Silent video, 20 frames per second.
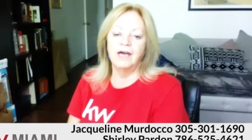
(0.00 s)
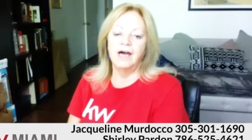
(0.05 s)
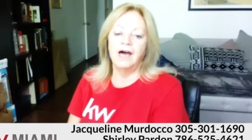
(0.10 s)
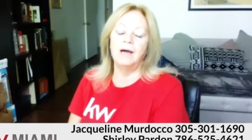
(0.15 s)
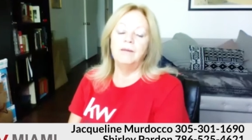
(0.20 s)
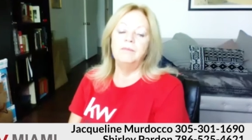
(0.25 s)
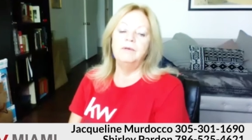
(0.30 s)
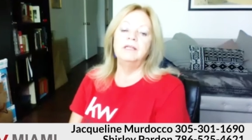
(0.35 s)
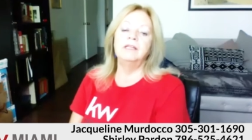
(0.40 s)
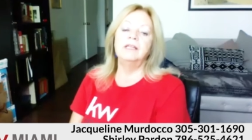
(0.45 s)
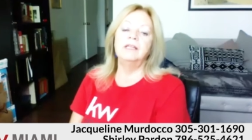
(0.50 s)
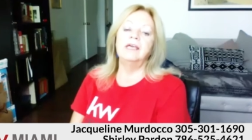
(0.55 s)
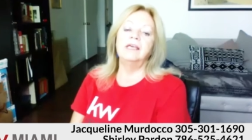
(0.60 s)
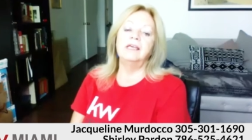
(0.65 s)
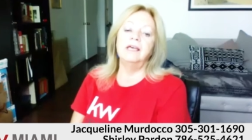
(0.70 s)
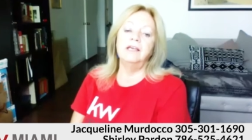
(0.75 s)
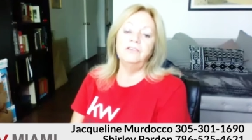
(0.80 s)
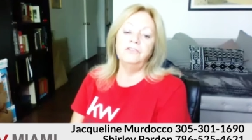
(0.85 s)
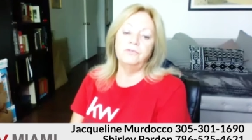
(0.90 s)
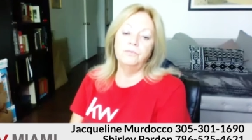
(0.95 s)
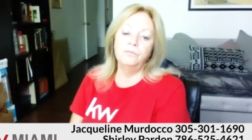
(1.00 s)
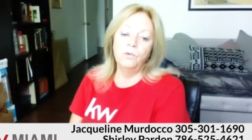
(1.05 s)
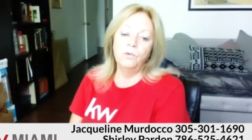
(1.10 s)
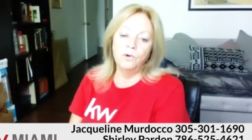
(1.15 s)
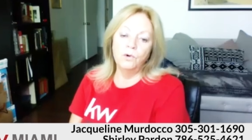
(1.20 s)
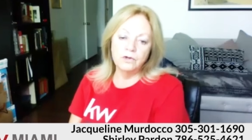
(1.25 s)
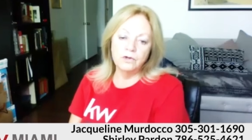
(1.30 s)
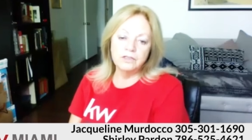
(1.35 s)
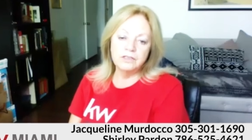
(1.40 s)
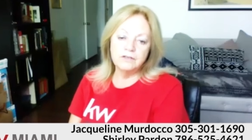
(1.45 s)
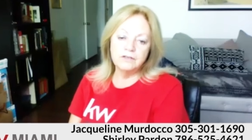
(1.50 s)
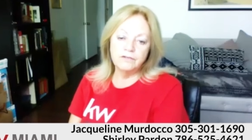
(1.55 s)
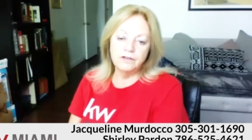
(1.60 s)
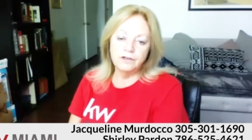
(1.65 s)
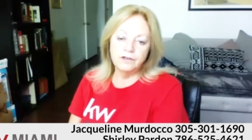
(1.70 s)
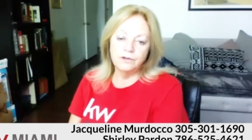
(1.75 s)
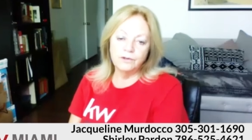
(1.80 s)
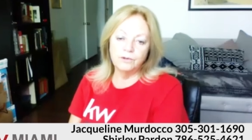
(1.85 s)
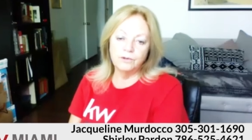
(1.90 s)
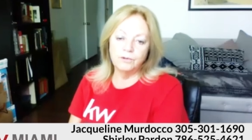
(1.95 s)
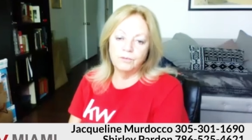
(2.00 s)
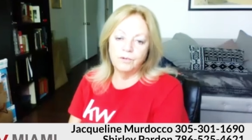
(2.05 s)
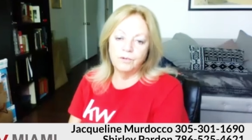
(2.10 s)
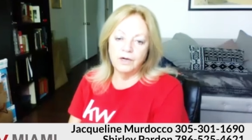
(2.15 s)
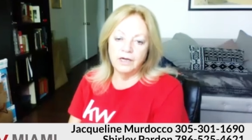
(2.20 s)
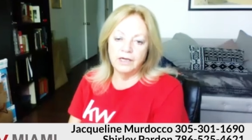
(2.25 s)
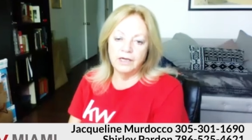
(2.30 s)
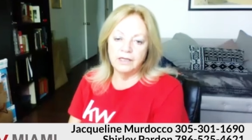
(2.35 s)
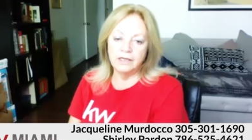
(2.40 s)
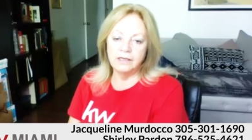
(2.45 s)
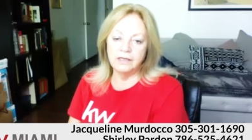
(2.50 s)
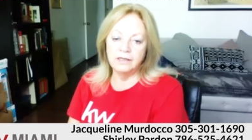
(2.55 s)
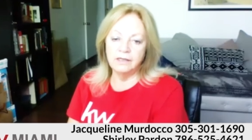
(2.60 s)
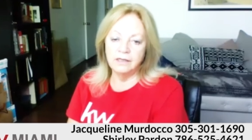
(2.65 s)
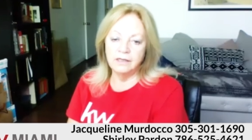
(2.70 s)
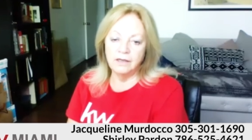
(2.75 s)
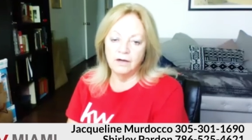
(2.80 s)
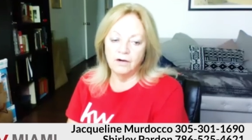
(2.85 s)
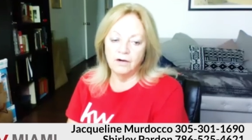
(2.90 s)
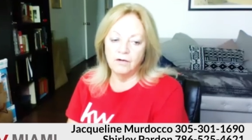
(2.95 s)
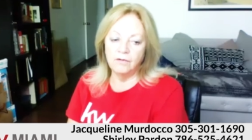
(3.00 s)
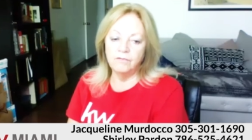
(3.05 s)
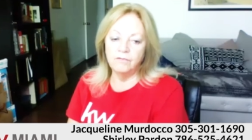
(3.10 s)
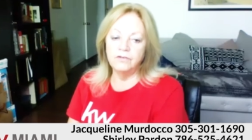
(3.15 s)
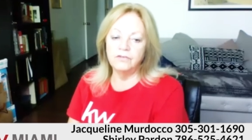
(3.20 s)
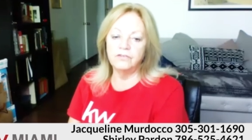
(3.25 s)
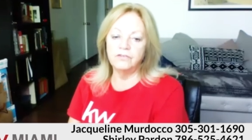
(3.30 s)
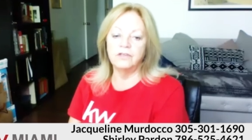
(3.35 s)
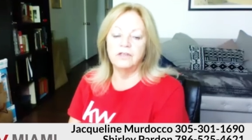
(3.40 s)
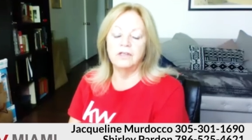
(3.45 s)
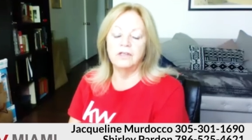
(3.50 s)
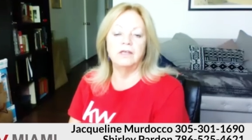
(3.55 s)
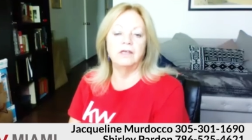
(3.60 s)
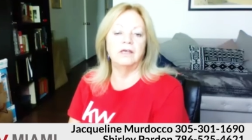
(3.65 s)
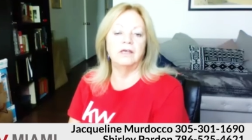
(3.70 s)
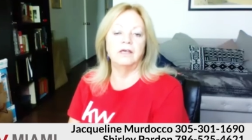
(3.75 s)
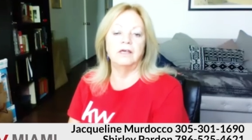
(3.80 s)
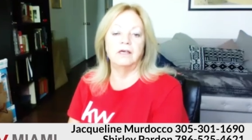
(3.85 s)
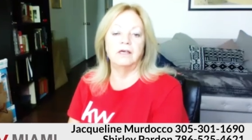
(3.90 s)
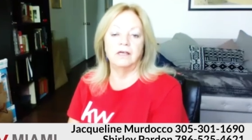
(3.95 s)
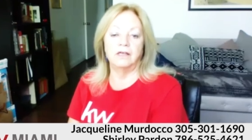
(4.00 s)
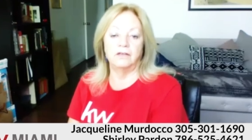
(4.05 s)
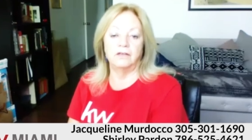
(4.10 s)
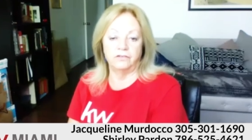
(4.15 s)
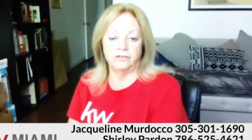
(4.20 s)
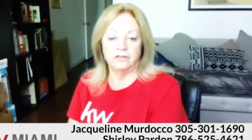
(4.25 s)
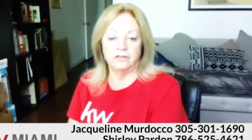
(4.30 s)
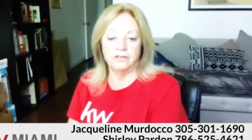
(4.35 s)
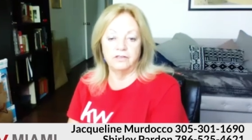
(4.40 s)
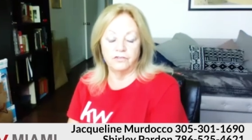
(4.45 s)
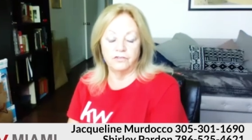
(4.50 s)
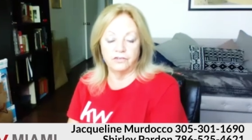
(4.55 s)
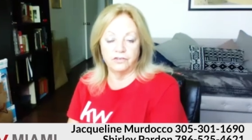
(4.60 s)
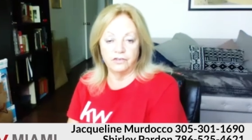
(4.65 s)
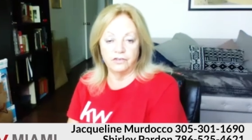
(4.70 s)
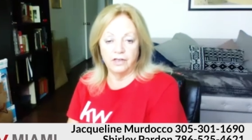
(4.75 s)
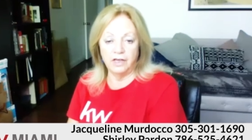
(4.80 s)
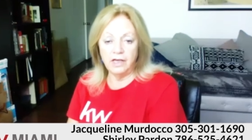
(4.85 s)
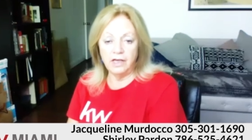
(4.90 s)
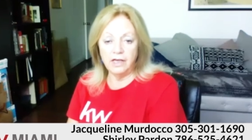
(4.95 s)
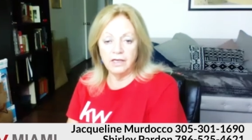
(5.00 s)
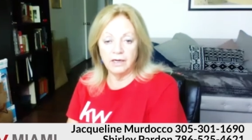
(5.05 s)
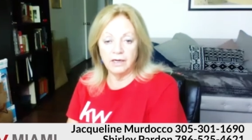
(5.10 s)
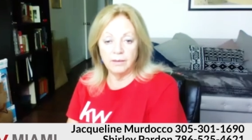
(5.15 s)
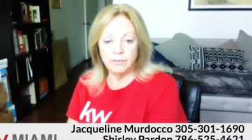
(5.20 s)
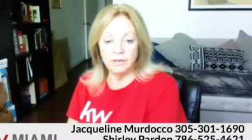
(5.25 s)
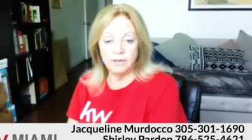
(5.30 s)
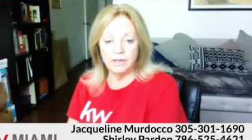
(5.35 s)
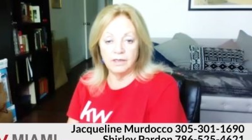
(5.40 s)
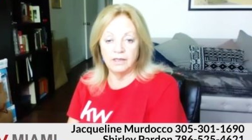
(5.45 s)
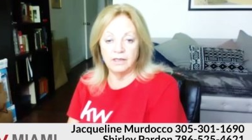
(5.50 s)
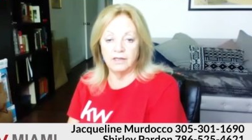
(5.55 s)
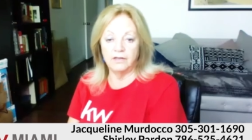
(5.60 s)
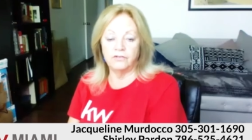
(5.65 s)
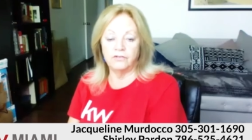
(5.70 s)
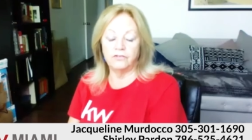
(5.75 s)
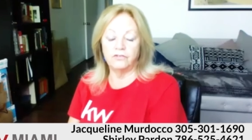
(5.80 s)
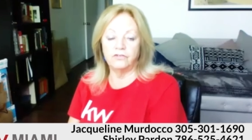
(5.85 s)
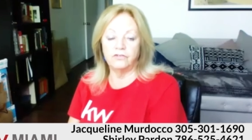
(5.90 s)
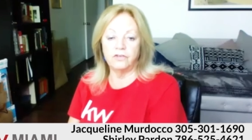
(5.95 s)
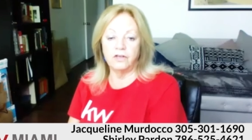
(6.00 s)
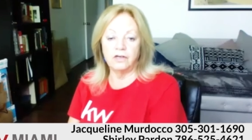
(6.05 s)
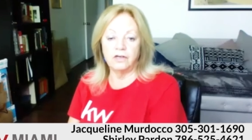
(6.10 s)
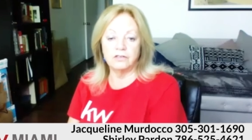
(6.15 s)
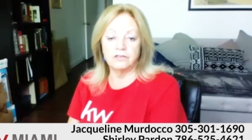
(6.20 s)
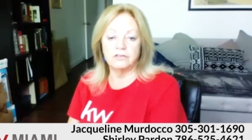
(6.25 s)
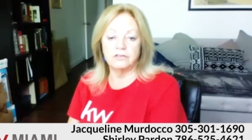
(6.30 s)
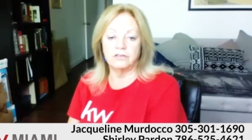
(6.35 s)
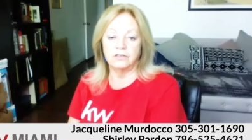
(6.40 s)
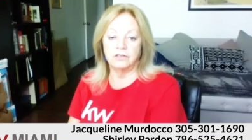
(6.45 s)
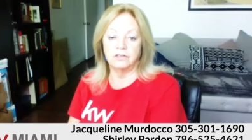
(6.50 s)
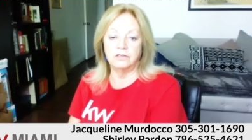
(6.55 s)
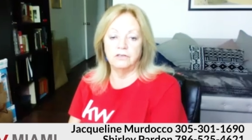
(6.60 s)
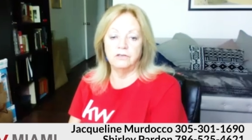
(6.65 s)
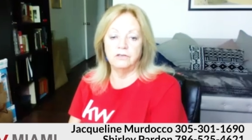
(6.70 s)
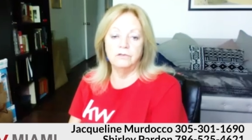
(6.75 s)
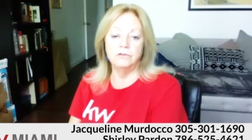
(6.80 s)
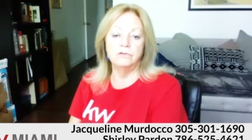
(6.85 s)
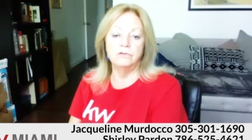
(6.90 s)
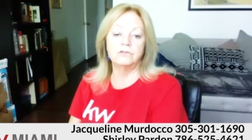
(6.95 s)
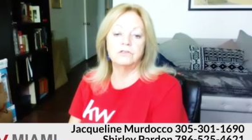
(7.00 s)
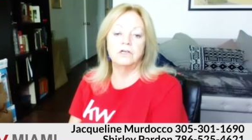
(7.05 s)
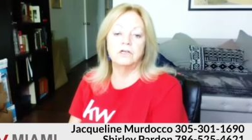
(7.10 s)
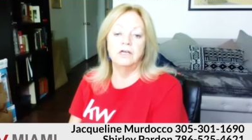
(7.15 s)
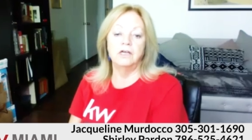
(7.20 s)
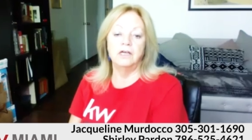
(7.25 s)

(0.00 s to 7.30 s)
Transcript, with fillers: I mean, it gets more difficult when, obviously, as it is today, I mean, there's such a huge